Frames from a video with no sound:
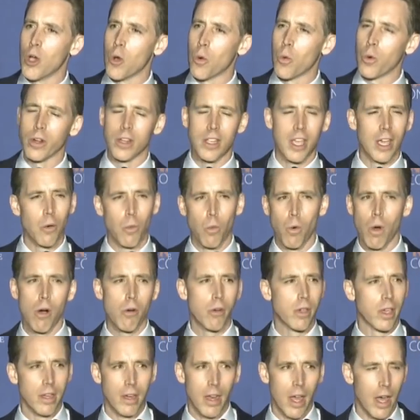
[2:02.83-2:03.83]
would get
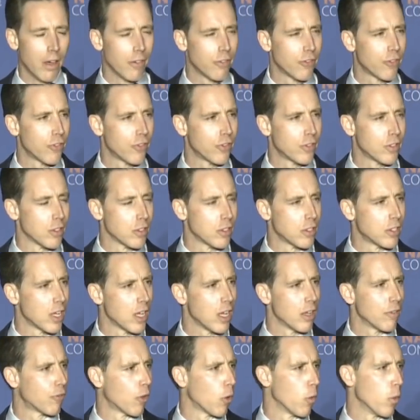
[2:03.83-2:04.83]
woke enough to see
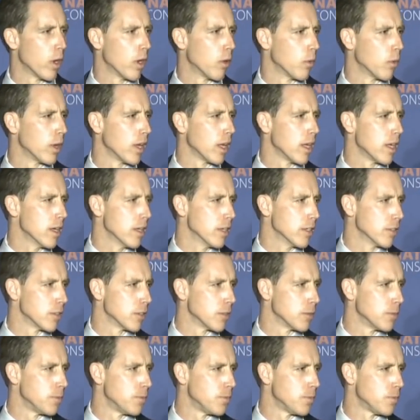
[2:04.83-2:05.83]
it for what it really is.